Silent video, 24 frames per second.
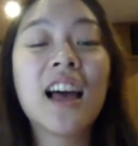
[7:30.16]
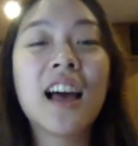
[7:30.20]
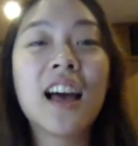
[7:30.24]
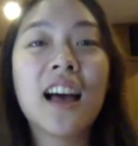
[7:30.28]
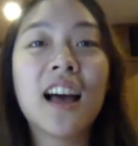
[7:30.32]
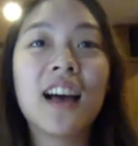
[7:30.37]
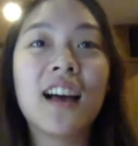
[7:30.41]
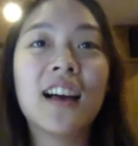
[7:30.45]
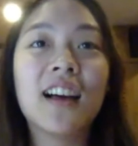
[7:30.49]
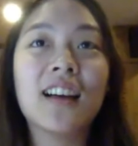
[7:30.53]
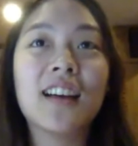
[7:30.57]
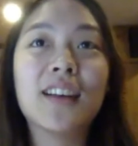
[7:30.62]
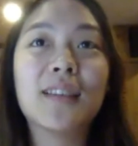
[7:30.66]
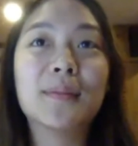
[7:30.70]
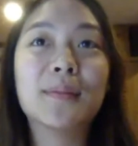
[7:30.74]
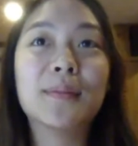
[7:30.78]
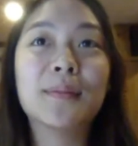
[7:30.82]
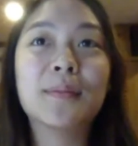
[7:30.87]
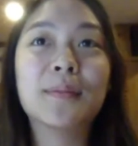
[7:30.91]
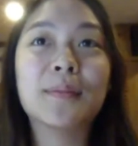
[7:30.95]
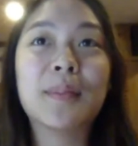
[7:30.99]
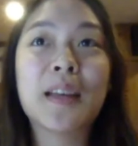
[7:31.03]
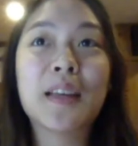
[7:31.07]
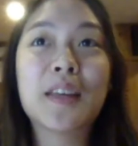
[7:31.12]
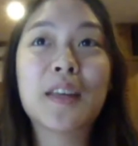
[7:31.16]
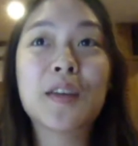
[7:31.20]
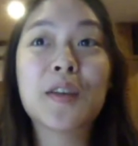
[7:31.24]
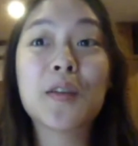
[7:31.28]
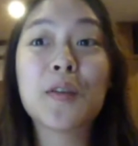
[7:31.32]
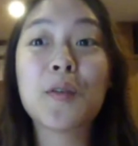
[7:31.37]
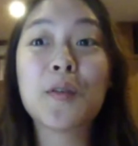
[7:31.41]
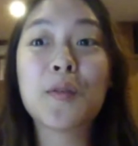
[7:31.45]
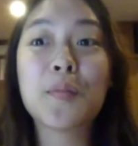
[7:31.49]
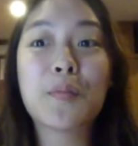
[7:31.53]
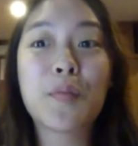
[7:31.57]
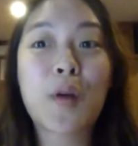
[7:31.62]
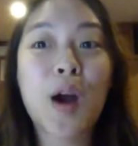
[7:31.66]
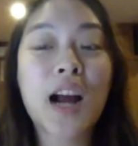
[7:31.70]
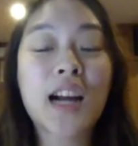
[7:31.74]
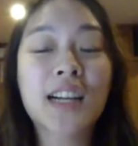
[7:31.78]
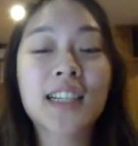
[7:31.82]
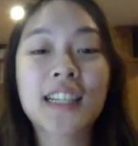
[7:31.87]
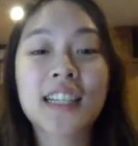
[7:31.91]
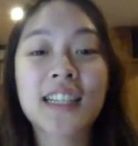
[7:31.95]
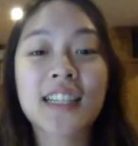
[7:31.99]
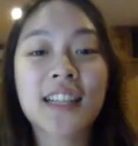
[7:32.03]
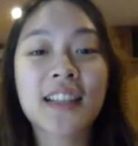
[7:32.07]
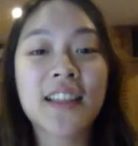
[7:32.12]
um, you
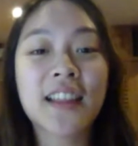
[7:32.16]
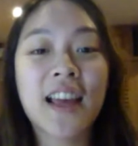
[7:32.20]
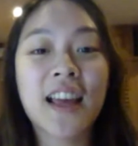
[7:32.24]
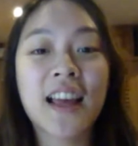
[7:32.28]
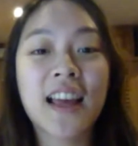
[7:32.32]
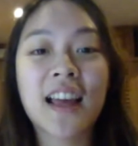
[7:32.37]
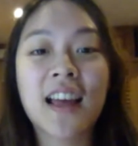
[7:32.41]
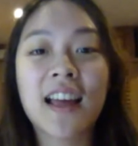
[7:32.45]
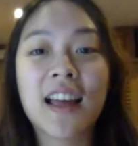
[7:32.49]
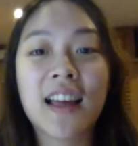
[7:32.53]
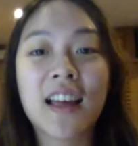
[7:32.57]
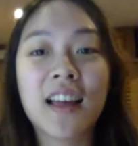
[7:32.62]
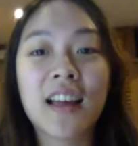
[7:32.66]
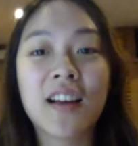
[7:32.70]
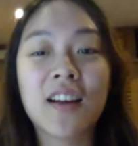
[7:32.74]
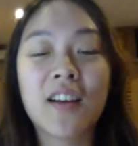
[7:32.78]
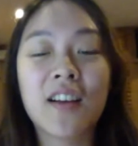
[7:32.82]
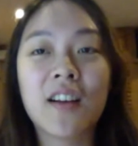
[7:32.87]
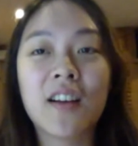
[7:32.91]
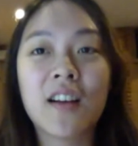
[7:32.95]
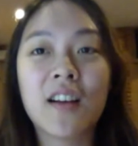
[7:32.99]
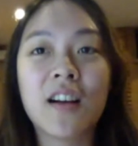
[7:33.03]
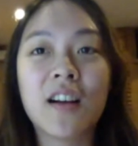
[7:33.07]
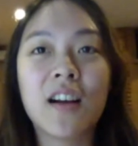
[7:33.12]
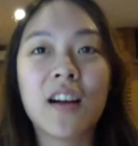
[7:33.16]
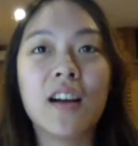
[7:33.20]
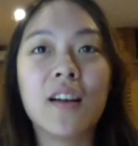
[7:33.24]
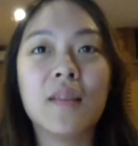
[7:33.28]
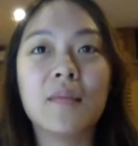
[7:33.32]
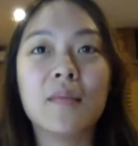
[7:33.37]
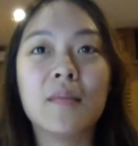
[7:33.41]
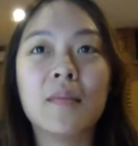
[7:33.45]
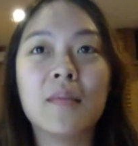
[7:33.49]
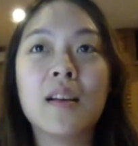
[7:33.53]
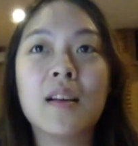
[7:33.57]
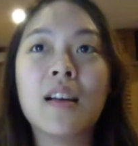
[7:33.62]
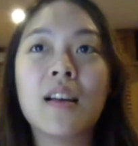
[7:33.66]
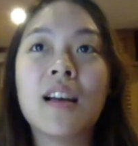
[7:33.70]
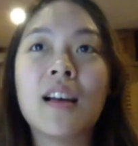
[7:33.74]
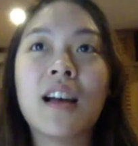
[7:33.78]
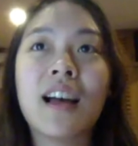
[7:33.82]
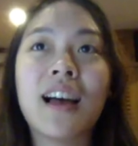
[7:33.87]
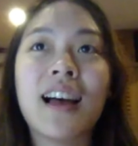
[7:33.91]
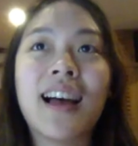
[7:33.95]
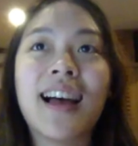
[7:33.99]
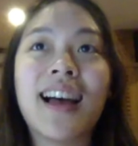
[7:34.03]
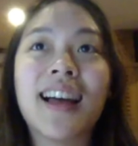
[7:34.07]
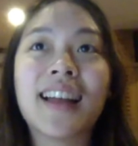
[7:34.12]
practice in there um,
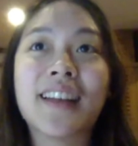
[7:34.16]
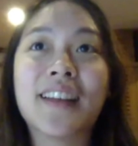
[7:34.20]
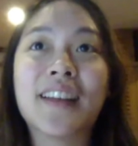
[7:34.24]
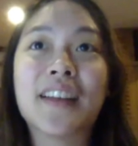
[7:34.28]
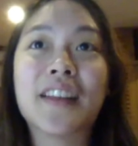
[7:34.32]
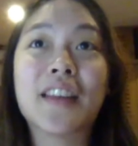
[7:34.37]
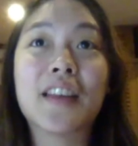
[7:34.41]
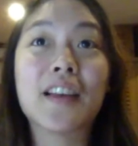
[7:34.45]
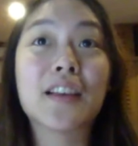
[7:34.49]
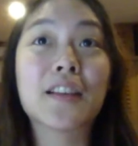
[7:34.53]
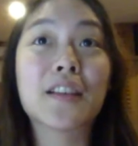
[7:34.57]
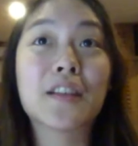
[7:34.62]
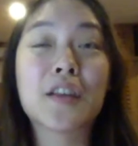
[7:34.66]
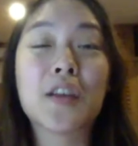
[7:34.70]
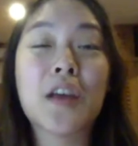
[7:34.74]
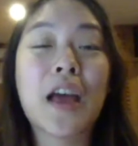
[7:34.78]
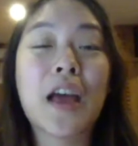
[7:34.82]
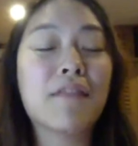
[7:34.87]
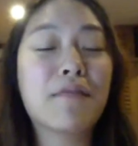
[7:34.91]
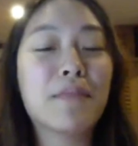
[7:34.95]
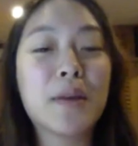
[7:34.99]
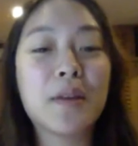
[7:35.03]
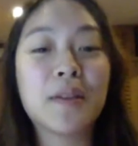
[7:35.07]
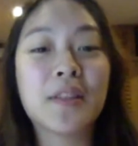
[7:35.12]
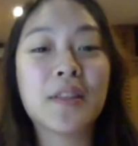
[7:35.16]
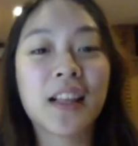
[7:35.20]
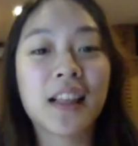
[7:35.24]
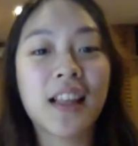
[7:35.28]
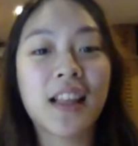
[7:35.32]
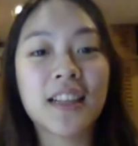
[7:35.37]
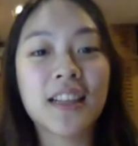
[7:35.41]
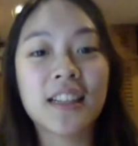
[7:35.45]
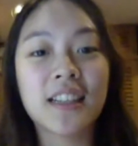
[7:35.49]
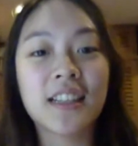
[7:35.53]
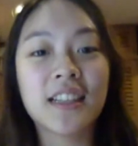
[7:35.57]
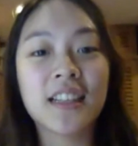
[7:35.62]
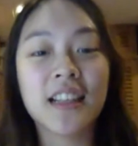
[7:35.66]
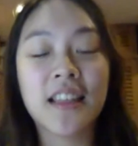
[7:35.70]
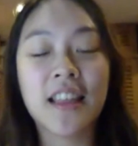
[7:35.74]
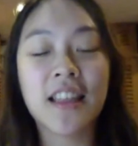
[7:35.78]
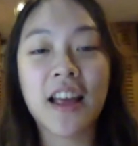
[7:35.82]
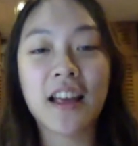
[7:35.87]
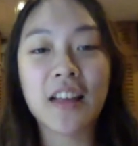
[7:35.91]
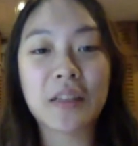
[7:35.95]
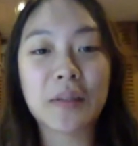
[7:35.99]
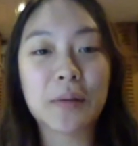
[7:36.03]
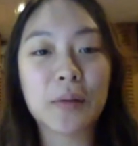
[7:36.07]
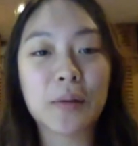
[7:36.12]
and the, you have music lessons in
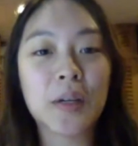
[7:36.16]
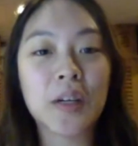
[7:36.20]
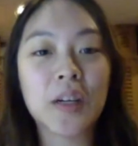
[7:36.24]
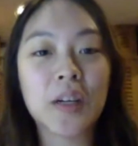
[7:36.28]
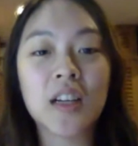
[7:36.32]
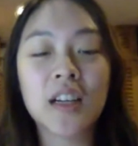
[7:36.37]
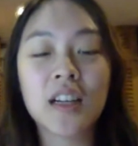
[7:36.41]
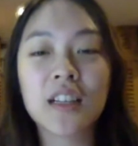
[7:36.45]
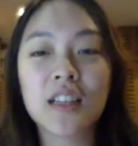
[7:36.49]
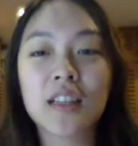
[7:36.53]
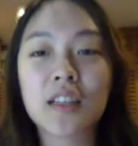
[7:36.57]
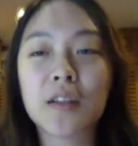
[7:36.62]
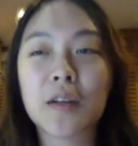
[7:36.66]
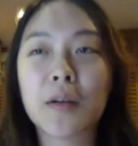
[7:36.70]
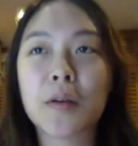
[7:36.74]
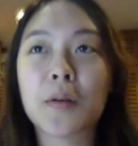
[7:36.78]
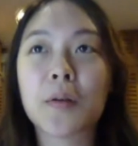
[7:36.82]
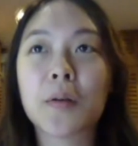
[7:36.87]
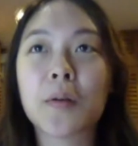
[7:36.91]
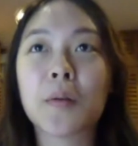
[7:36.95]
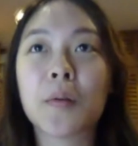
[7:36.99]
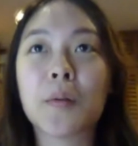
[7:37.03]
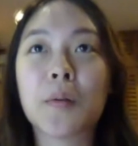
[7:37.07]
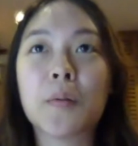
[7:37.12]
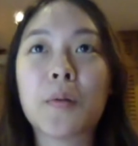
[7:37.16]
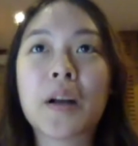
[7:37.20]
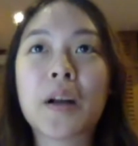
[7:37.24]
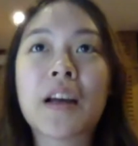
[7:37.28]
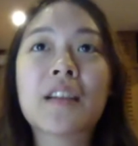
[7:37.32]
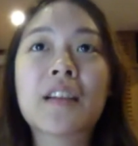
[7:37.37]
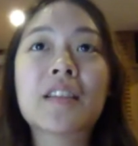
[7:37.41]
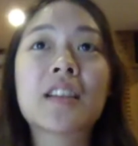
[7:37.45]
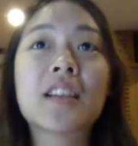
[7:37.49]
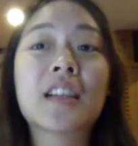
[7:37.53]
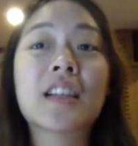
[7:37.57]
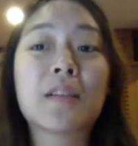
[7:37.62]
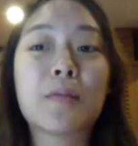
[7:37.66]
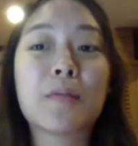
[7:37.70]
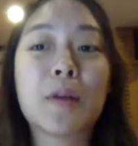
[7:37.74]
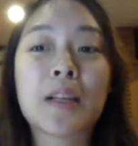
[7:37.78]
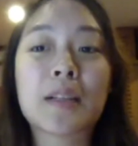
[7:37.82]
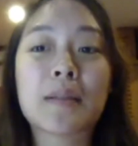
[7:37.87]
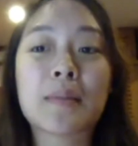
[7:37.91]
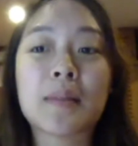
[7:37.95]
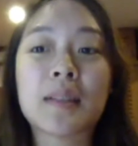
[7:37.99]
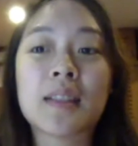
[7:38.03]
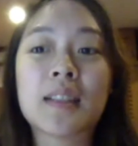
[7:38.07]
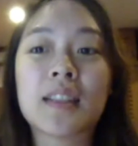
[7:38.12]
there as well. So when I was at
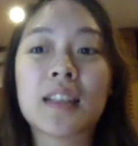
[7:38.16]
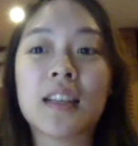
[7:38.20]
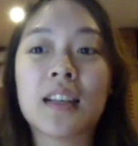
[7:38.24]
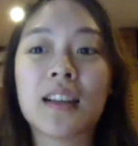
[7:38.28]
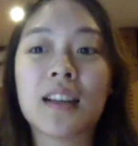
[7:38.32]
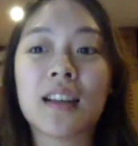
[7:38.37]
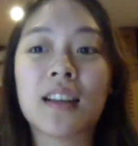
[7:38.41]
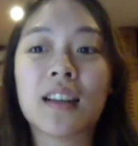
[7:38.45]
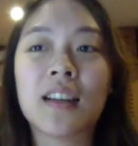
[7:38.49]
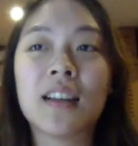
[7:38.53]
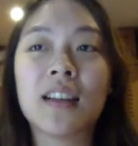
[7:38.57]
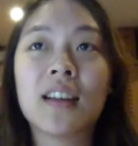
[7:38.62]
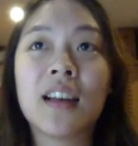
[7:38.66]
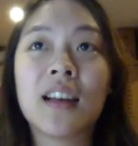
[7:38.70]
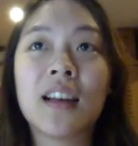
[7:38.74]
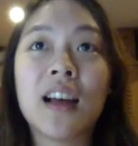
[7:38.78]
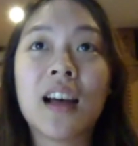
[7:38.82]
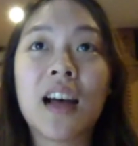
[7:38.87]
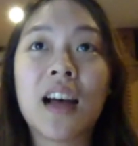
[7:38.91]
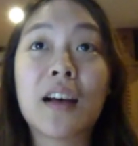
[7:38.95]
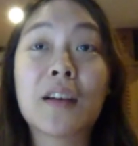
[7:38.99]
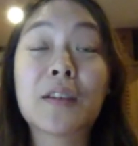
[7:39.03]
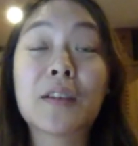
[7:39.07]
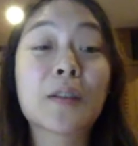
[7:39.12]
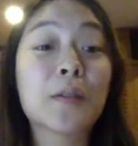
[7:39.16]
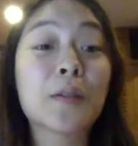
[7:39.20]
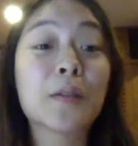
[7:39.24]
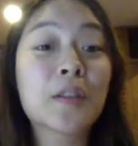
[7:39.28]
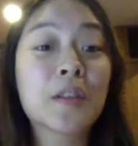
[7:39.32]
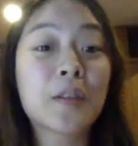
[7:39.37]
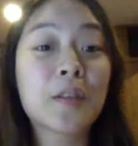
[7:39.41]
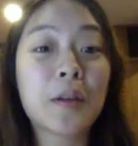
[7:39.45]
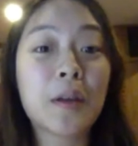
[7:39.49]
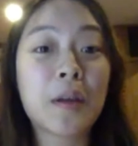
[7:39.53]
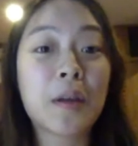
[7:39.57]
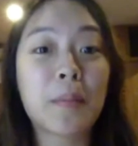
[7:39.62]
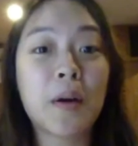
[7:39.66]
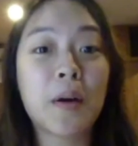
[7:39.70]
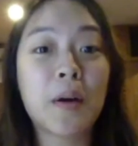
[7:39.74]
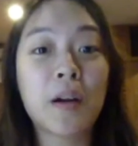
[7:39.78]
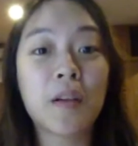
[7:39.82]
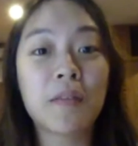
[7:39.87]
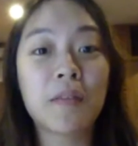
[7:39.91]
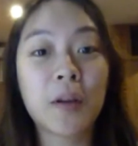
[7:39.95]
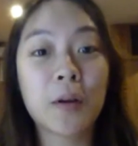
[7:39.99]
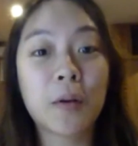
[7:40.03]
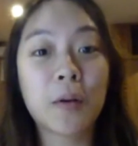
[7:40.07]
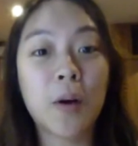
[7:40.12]
Westminster, I was also
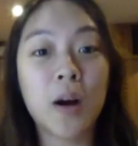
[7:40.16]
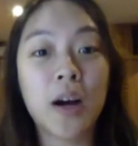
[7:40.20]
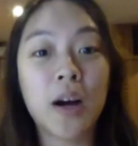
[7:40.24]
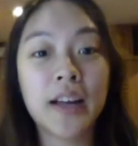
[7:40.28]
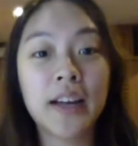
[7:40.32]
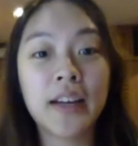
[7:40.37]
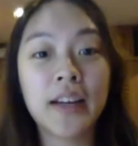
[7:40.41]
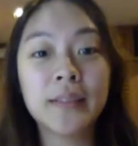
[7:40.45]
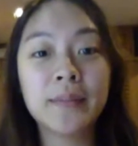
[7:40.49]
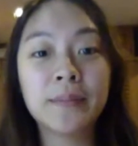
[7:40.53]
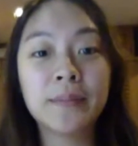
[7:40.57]
part of the choir.